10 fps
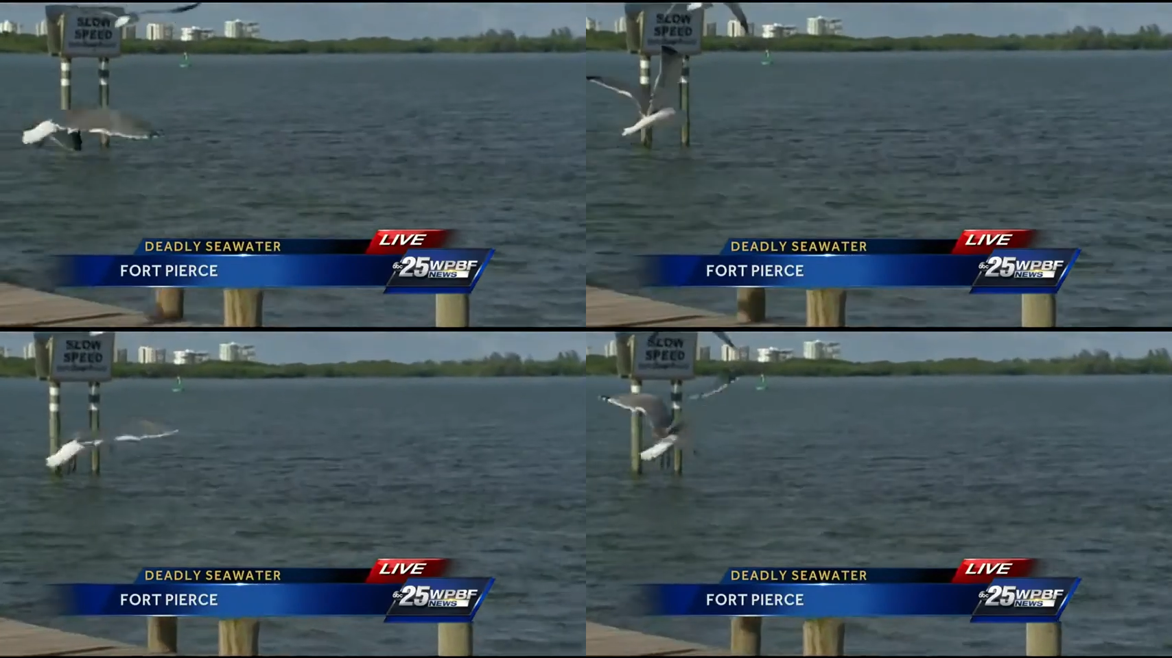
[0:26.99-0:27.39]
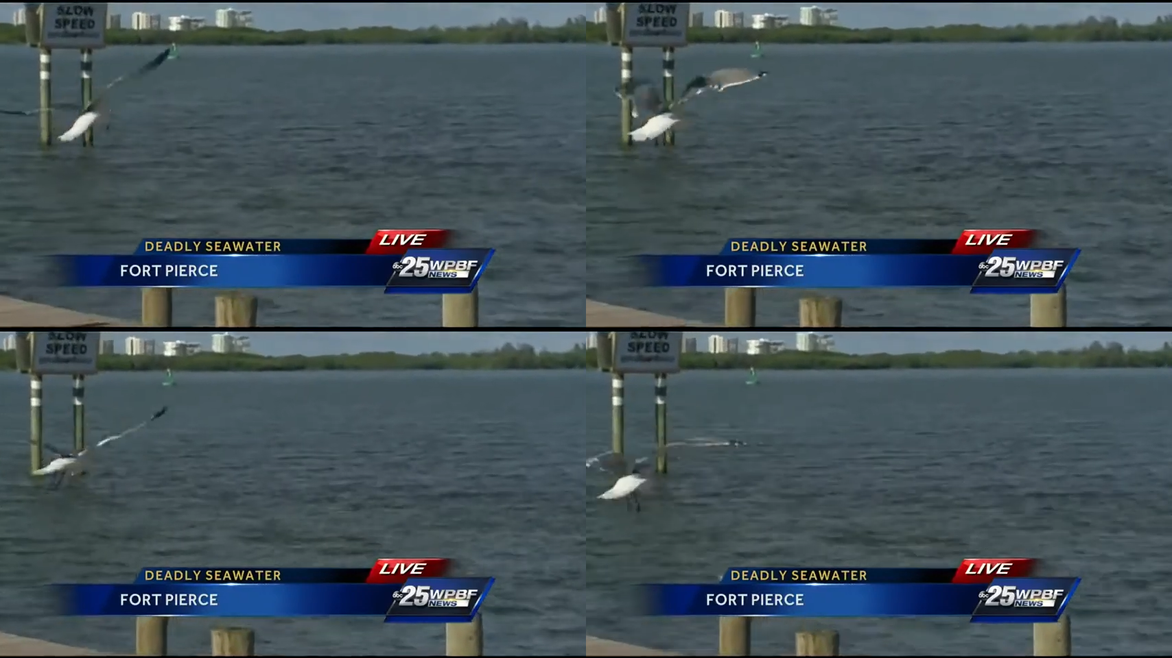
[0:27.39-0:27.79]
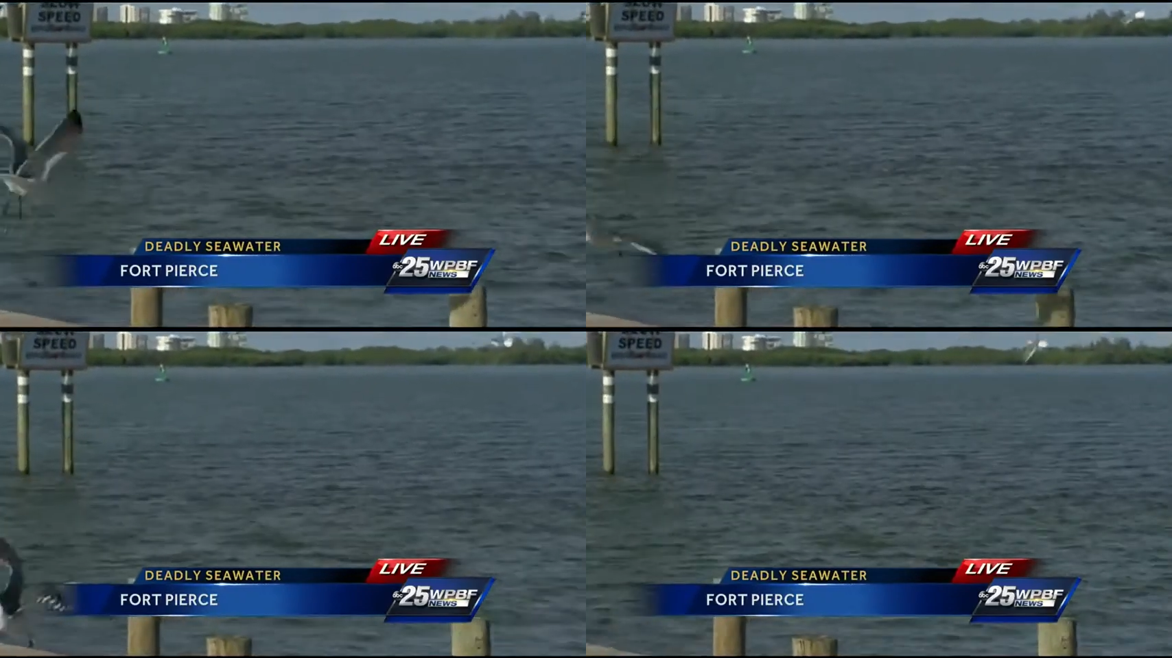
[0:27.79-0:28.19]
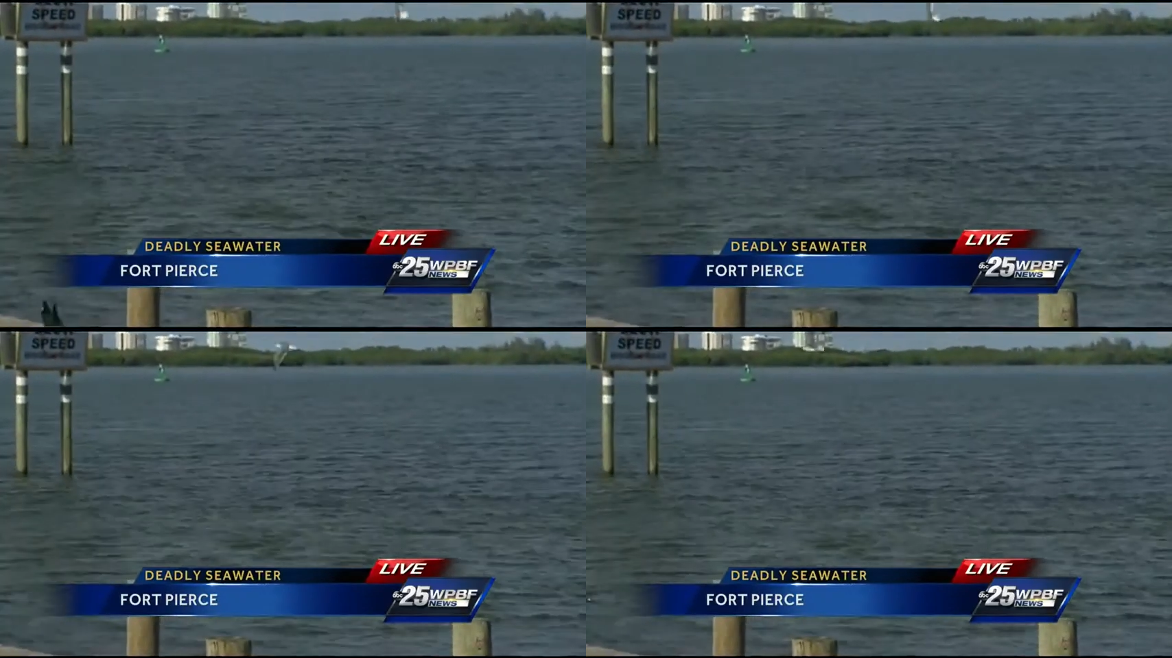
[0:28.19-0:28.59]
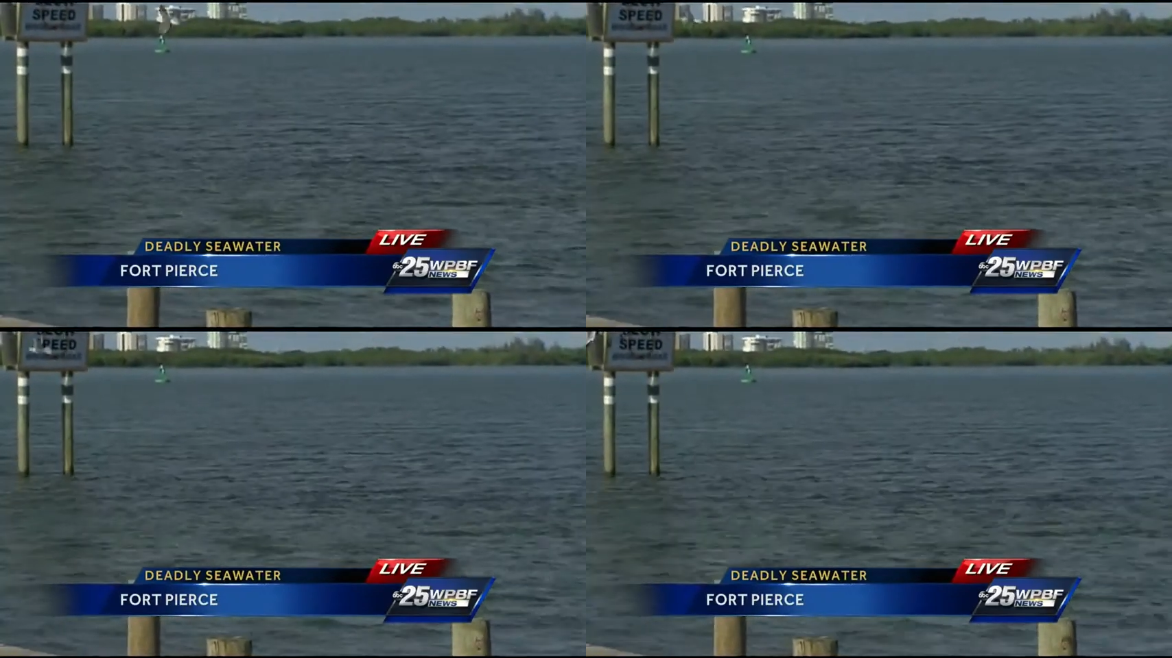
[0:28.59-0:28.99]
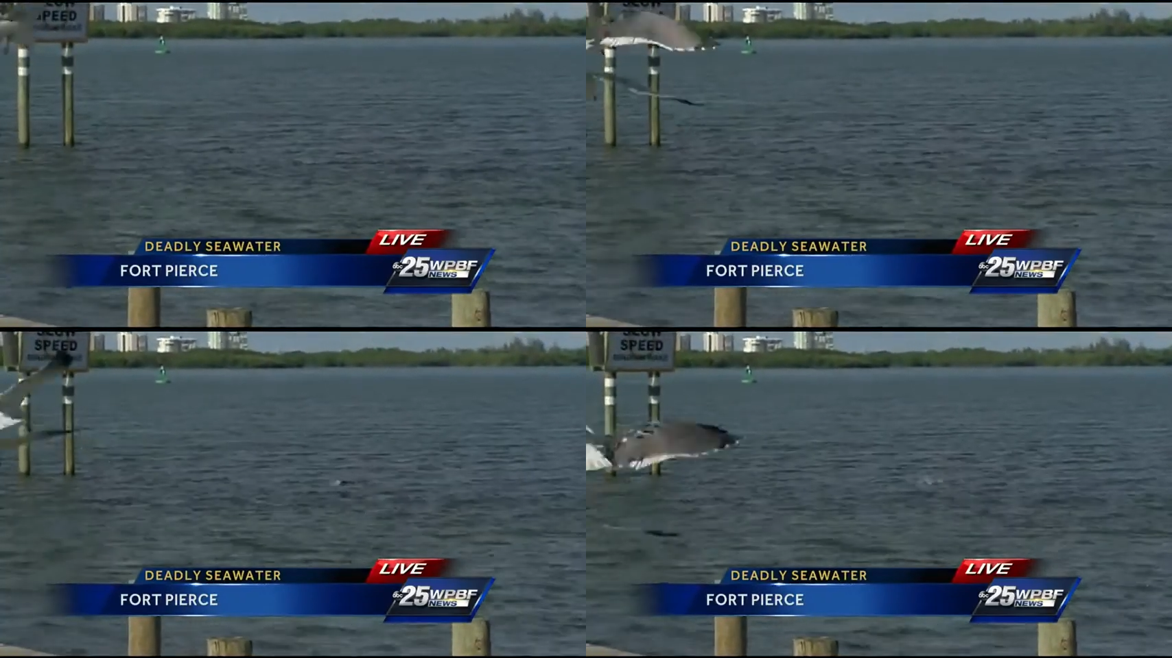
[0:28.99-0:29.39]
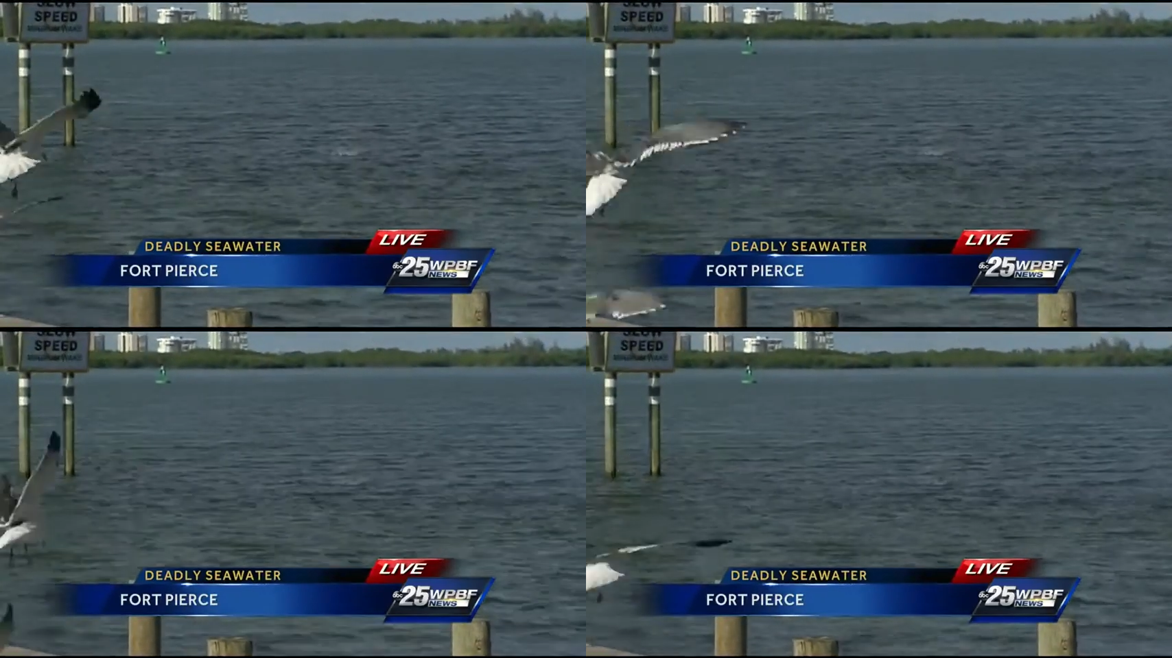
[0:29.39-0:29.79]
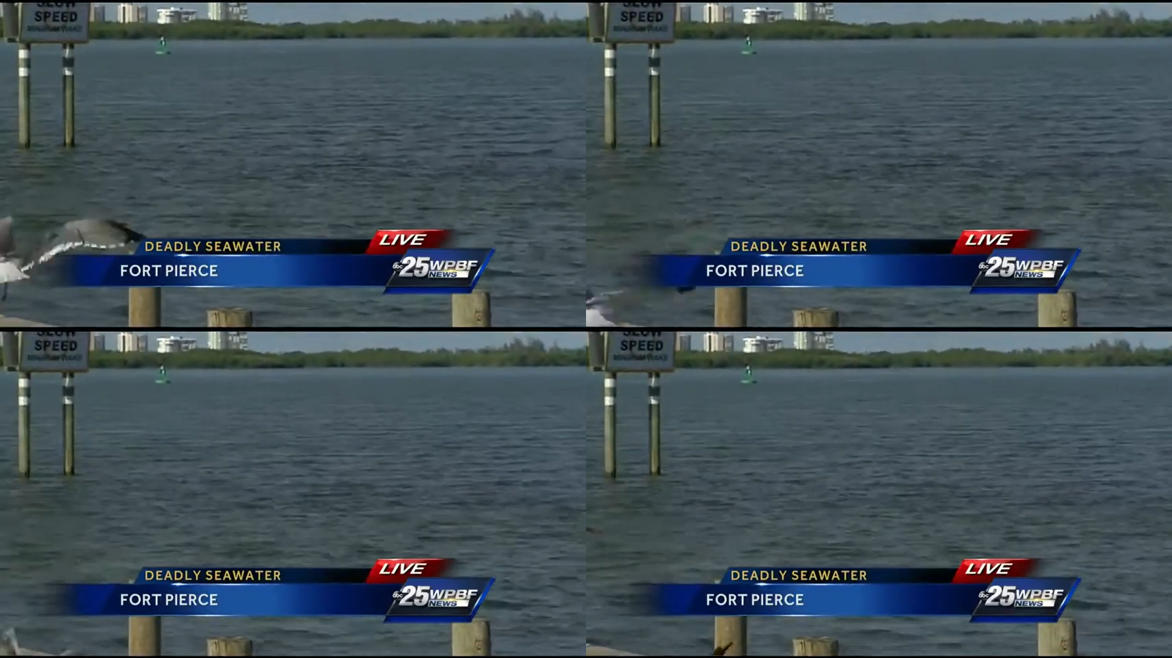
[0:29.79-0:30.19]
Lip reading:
(no speaker visible)